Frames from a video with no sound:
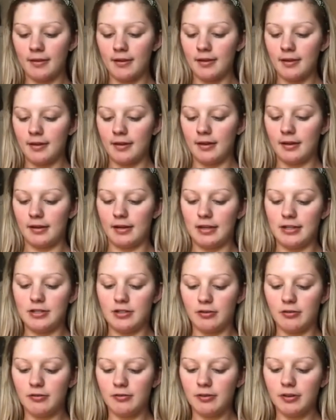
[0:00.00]
And I
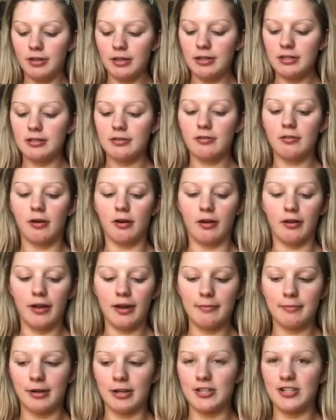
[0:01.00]
don't really do all
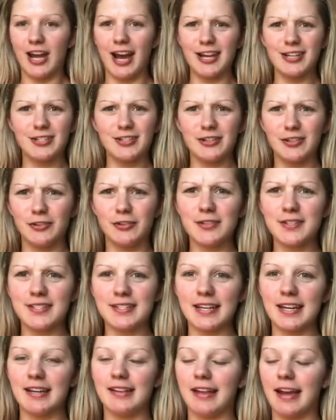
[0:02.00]
that much. As you'll
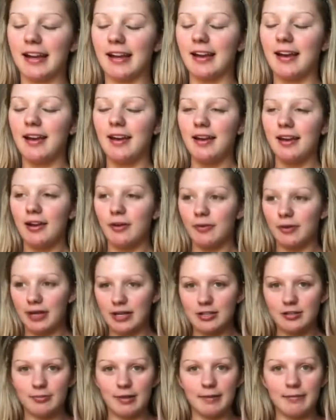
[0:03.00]
see, like when
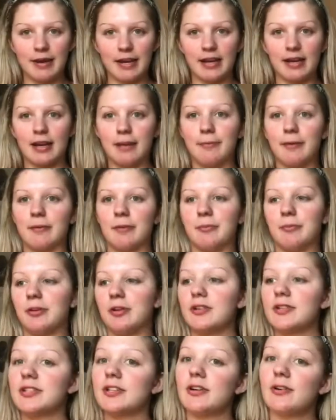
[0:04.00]
I do my makeup, I
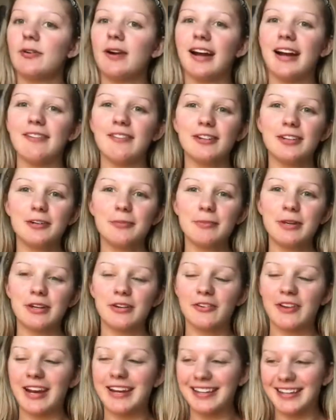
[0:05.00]
have a little
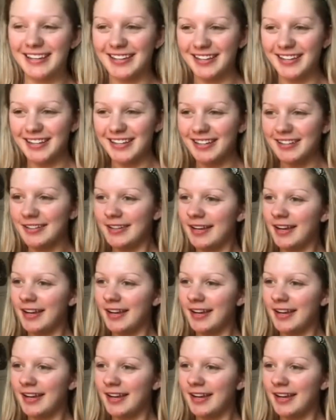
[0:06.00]
mirror right here.